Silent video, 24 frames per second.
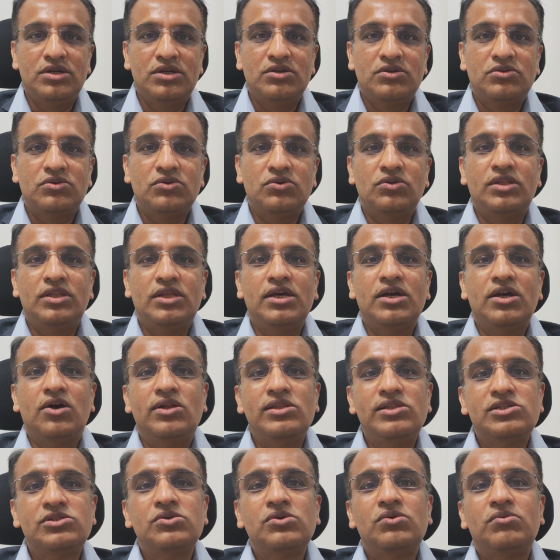So they
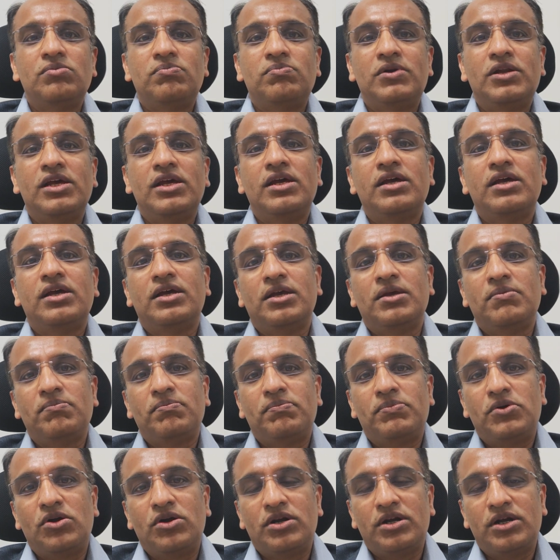also play an
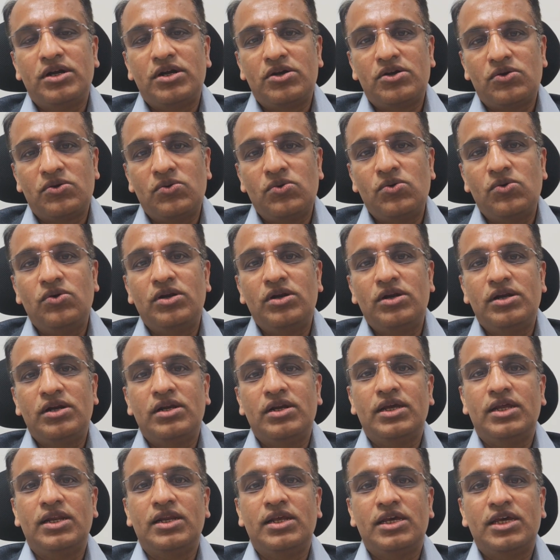important role
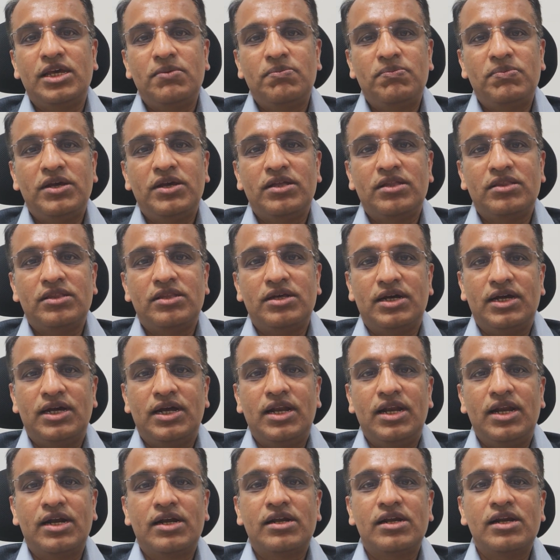in keeping the
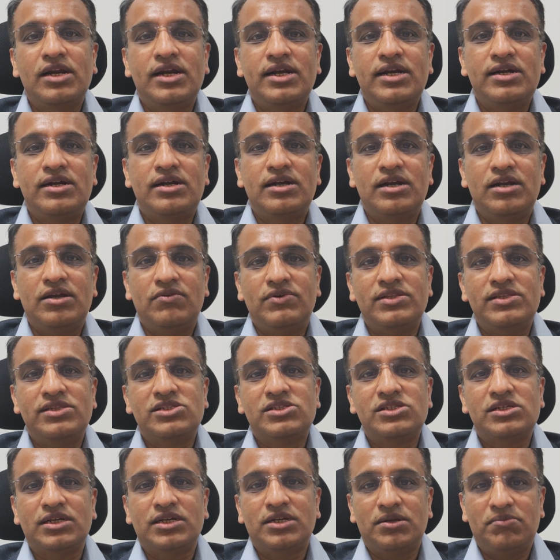electrolyte
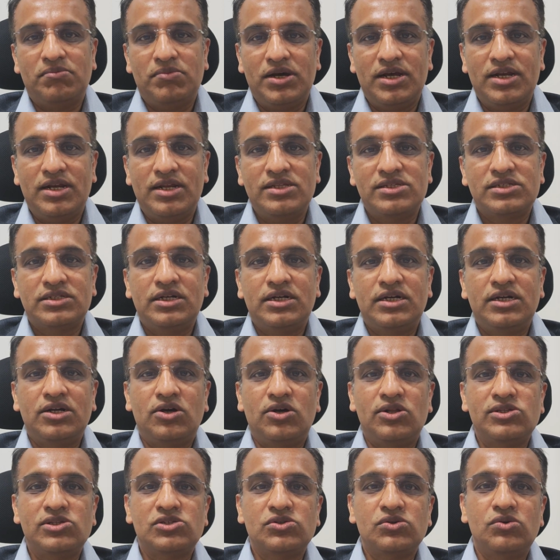levels in a balance and
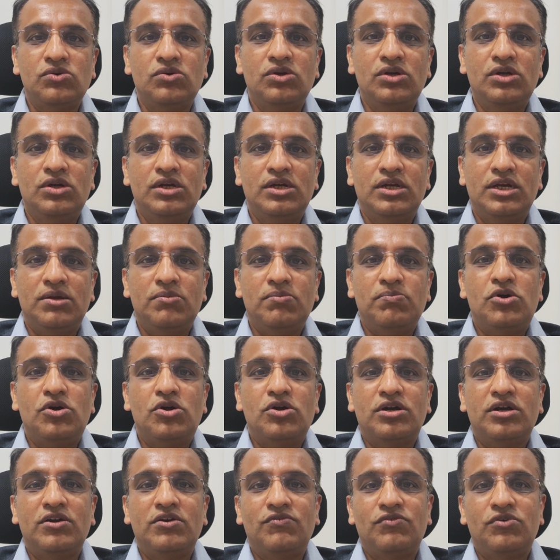also
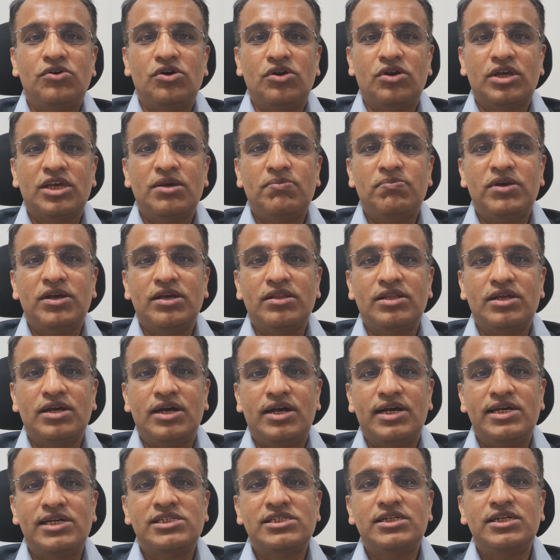important for keeping the
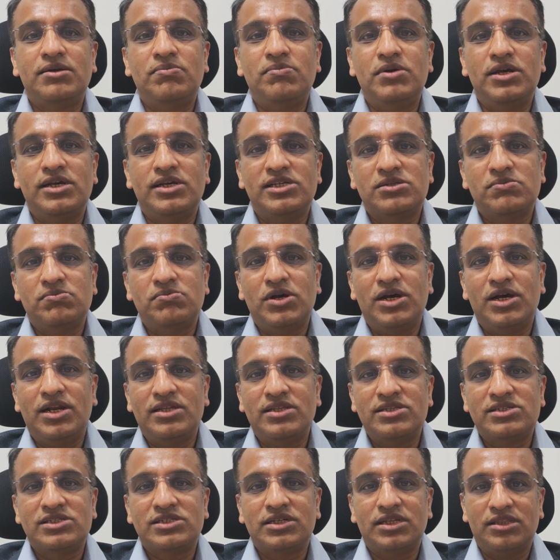acid-base
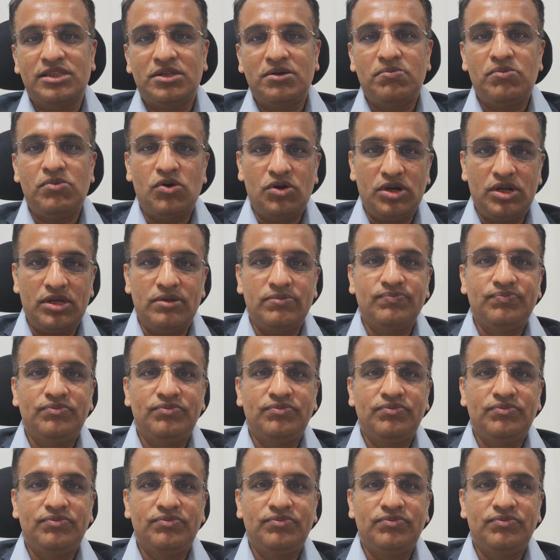balance in the body.